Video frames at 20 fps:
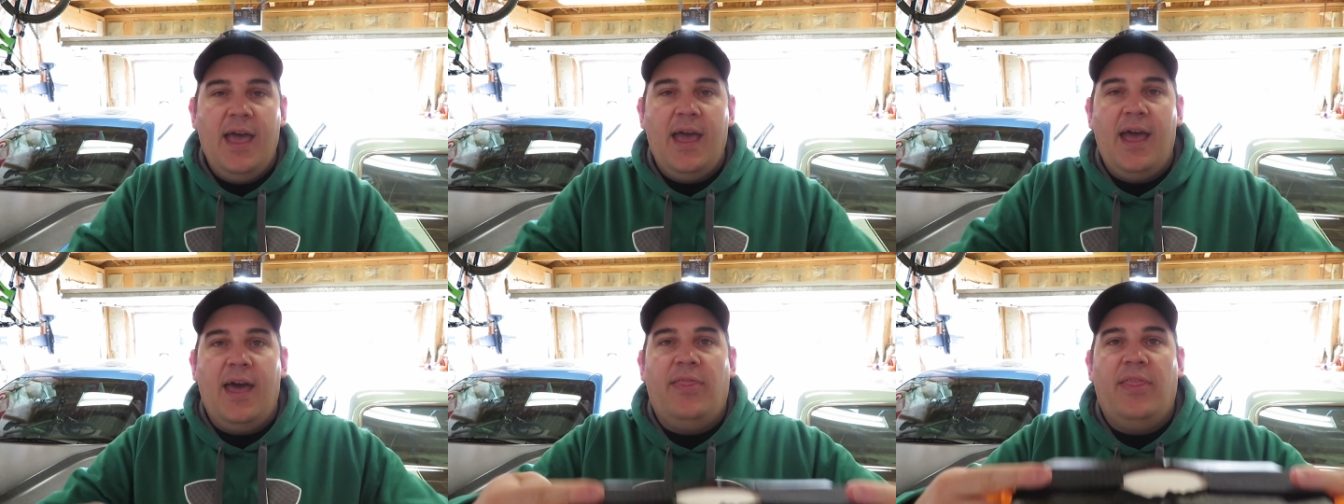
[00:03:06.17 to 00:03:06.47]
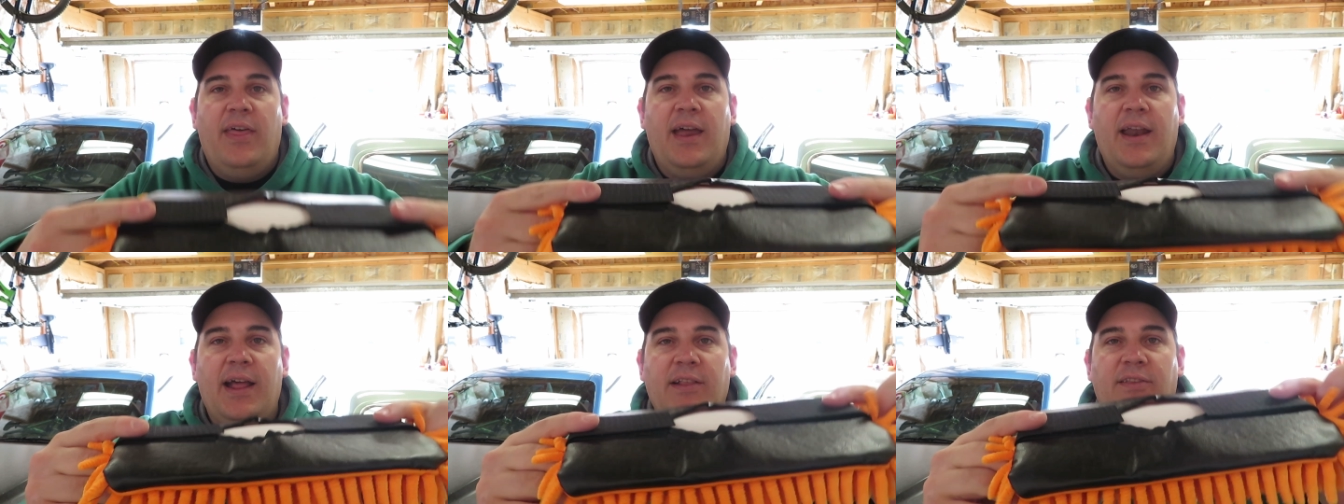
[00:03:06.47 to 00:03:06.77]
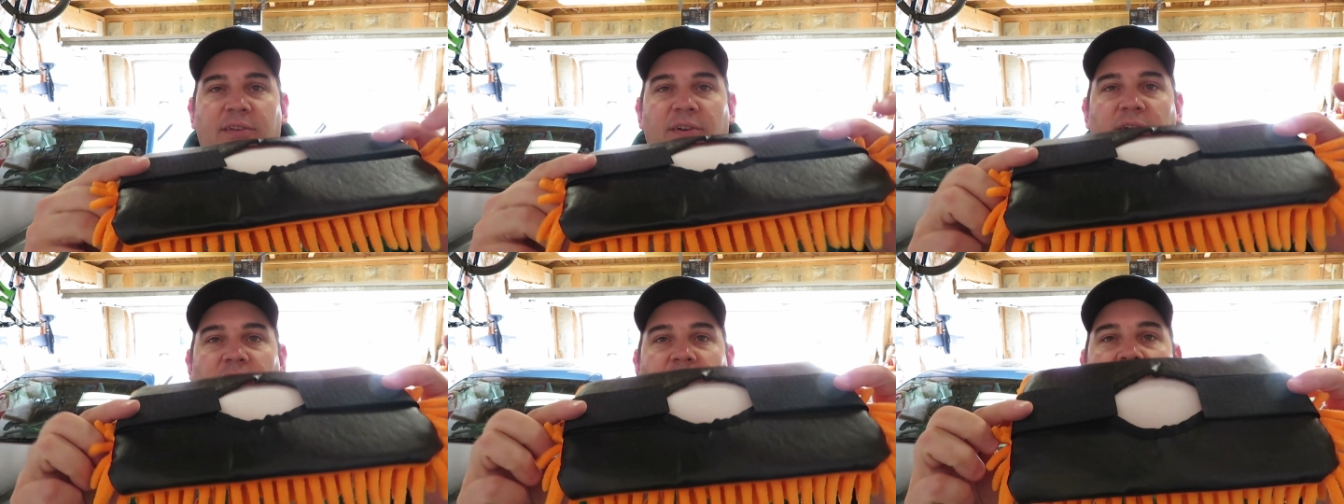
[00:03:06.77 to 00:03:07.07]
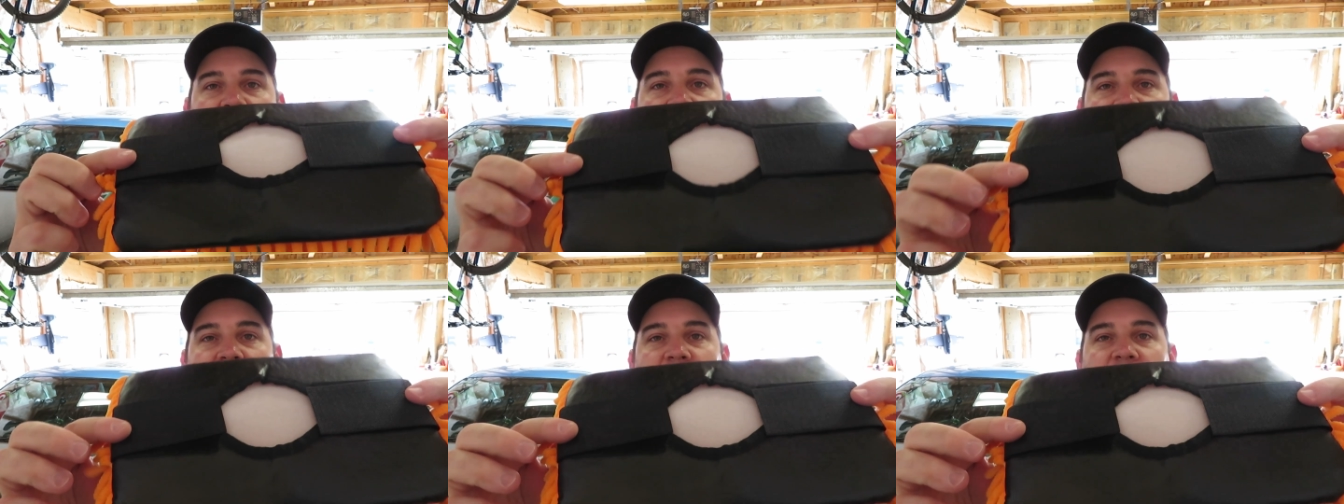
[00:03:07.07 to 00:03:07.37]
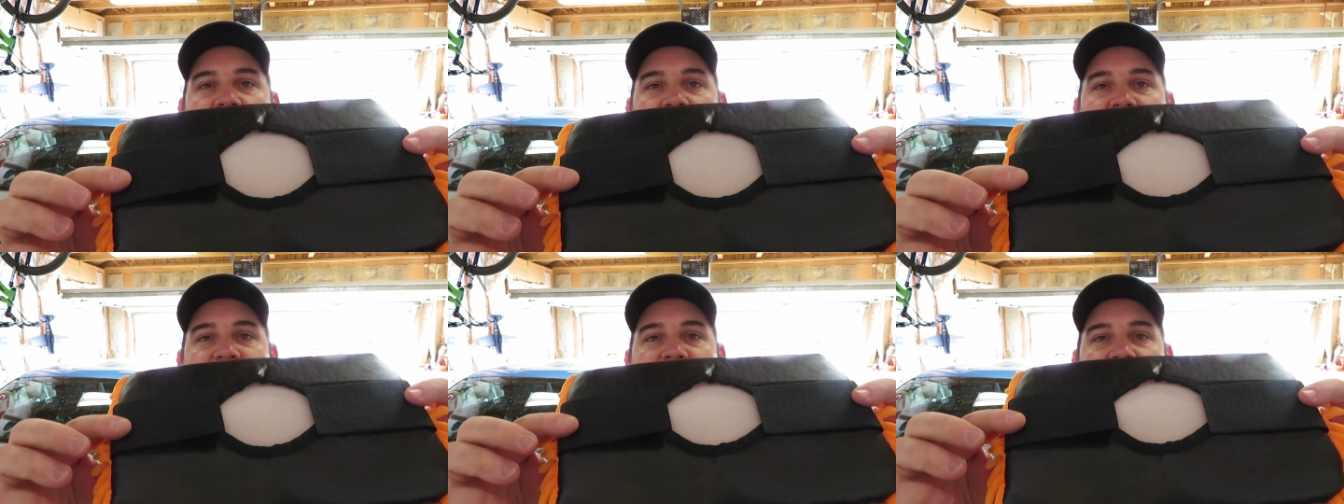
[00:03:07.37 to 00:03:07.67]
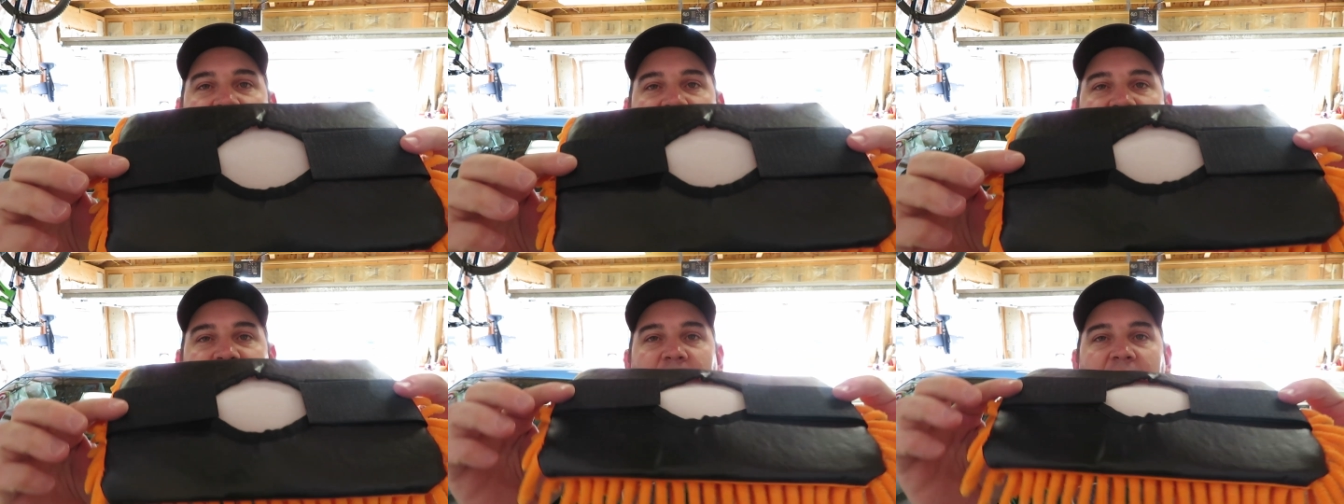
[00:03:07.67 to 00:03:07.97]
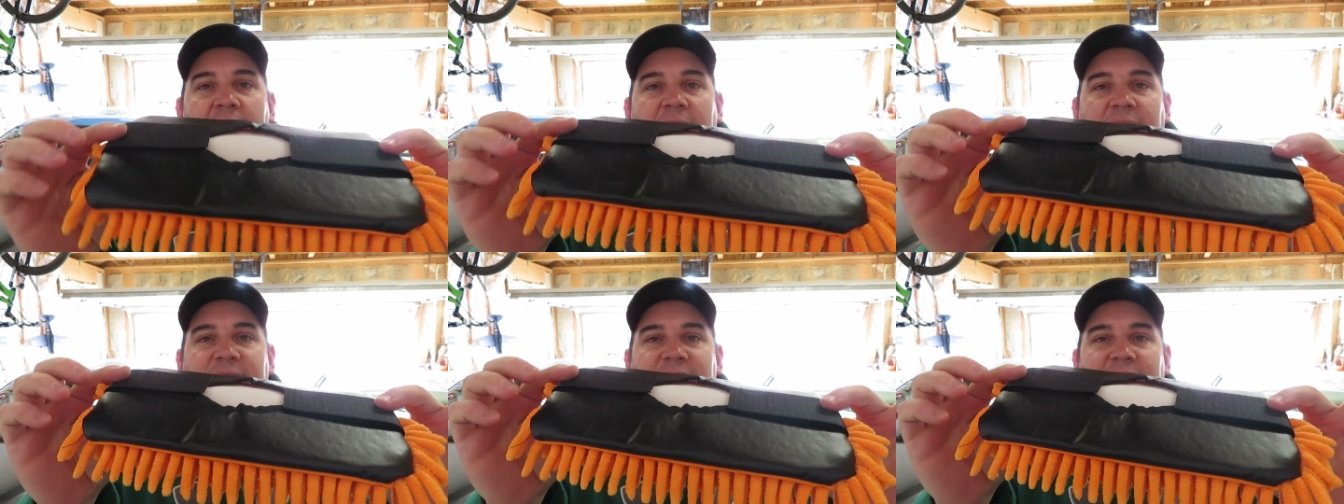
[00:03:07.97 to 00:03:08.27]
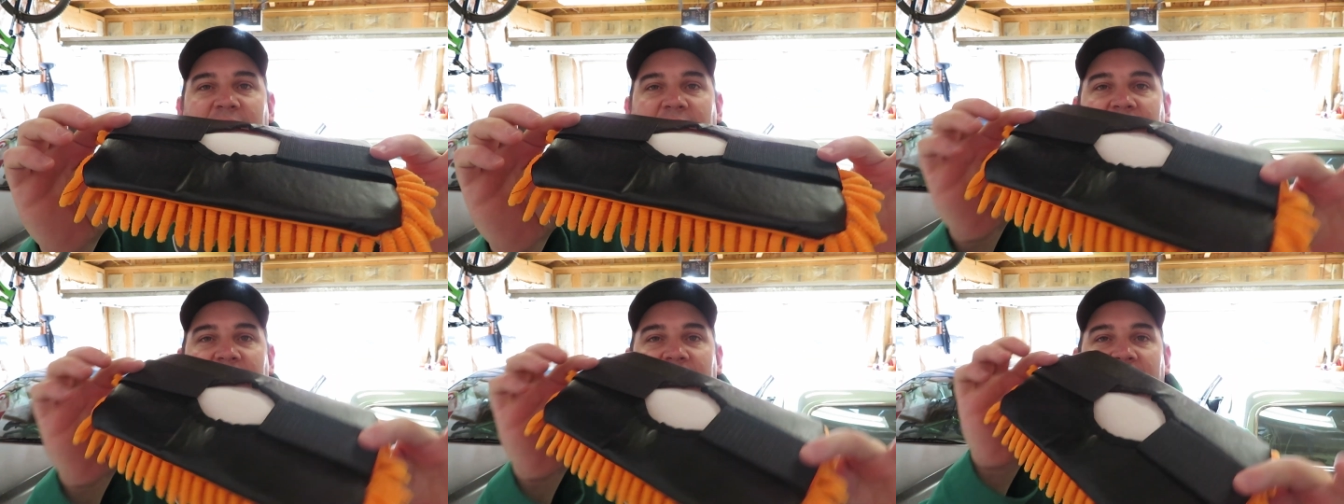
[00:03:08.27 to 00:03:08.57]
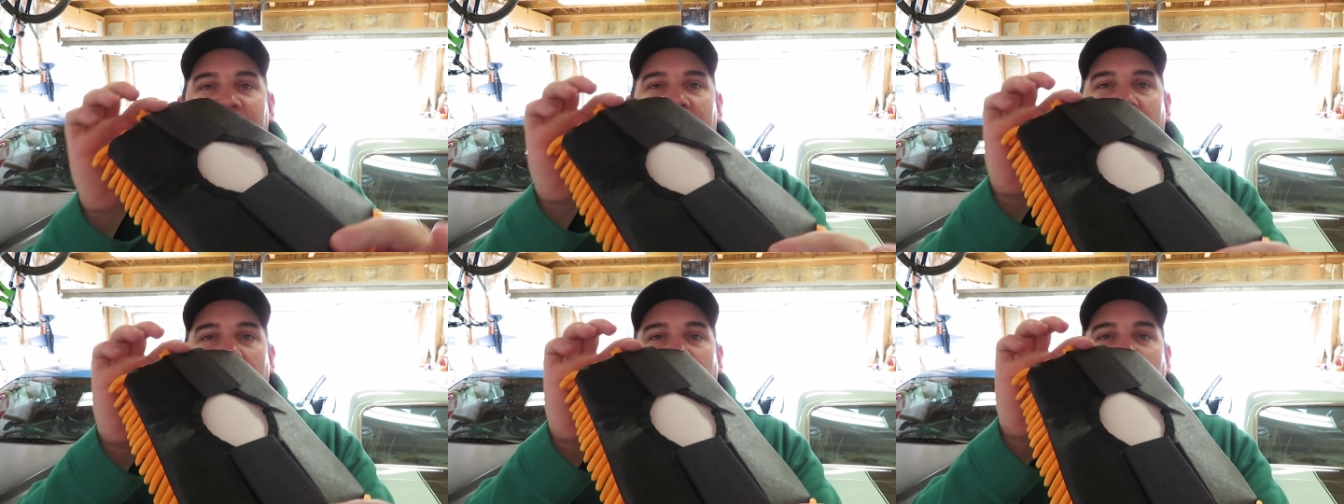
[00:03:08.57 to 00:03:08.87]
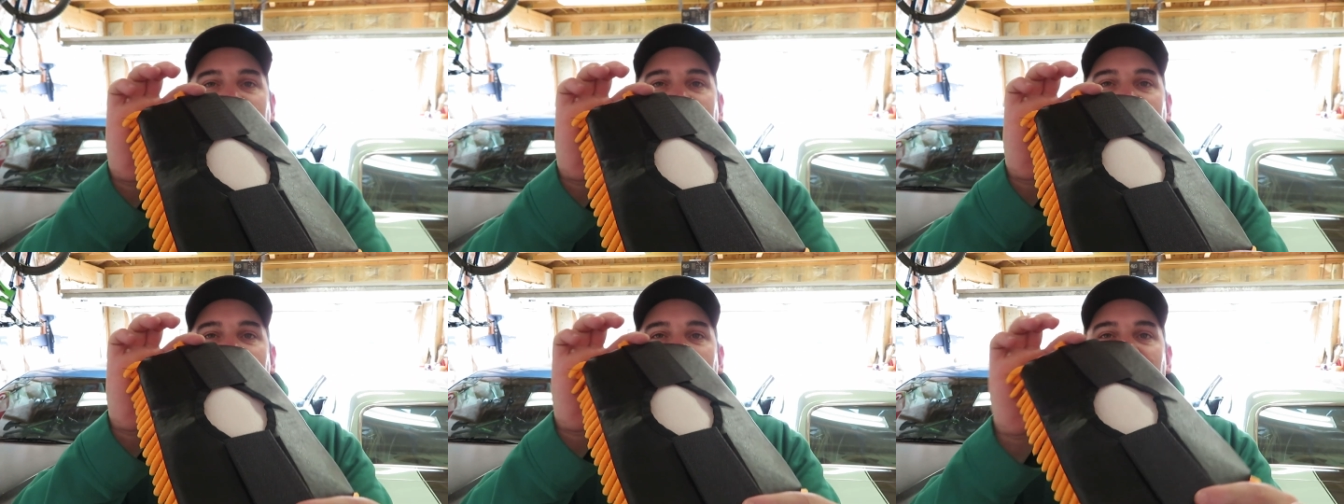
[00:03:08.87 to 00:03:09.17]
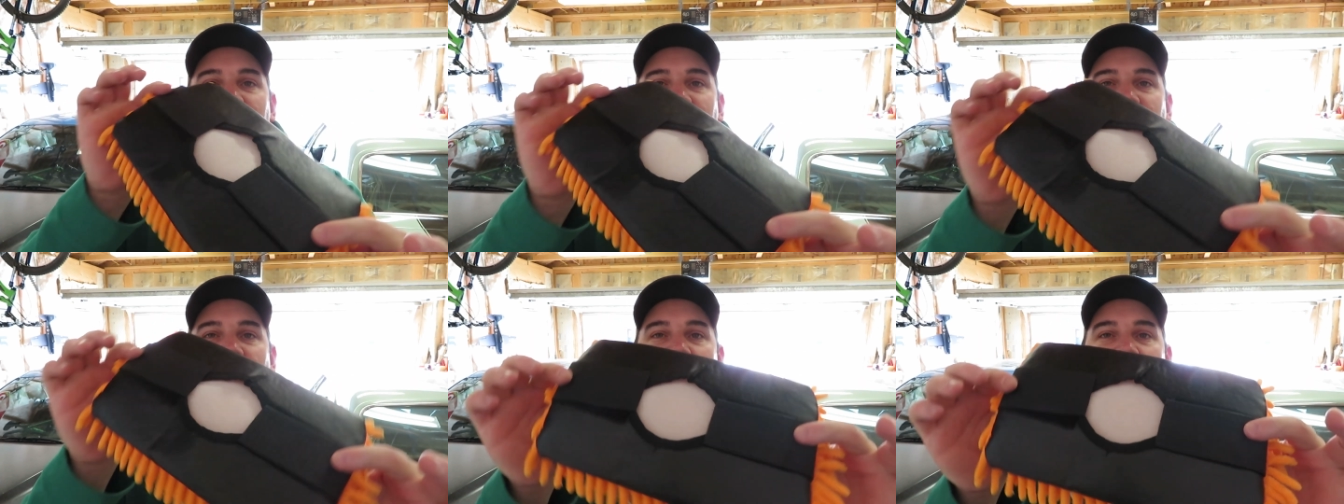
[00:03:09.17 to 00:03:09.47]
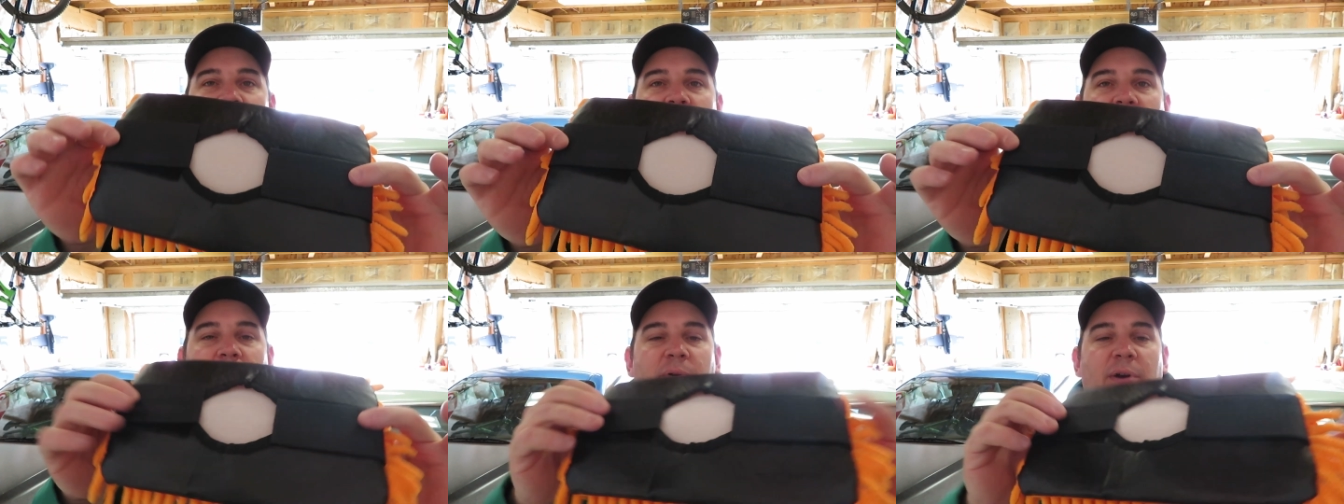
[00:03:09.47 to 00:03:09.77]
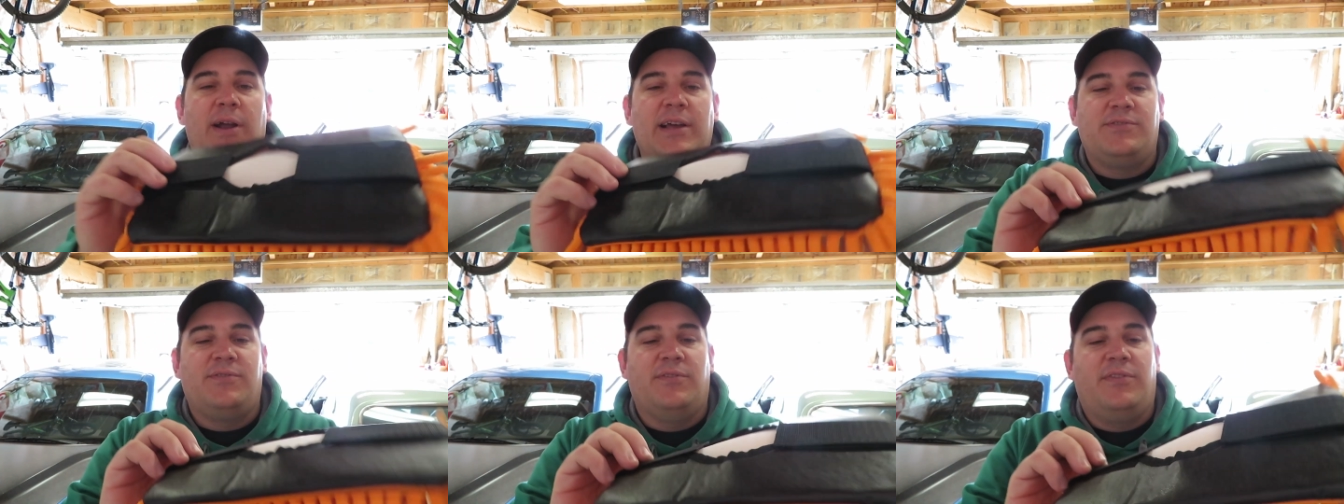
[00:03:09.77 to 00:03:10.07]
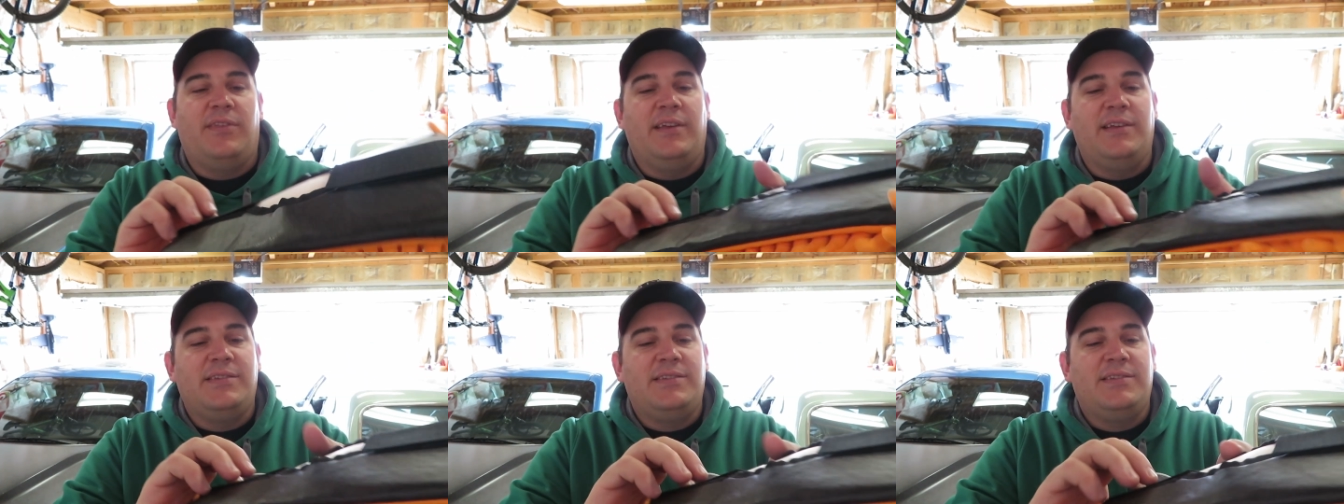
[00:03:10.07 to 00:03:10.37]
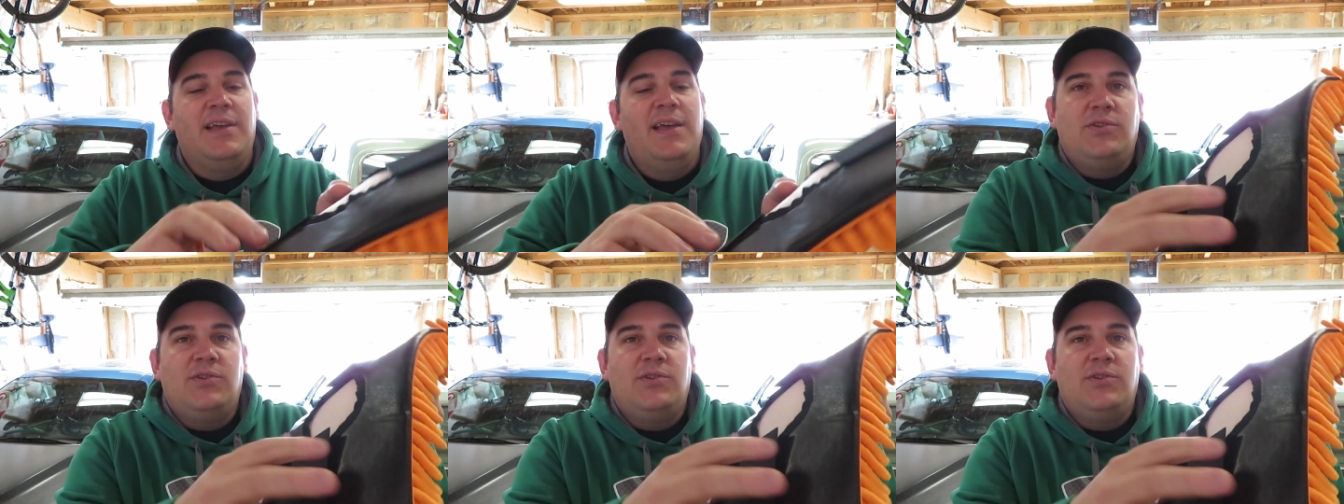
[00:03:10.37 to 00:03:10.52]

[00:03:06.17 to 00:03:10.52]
And then I turned it over and I saw this backside and I was super impressed with this.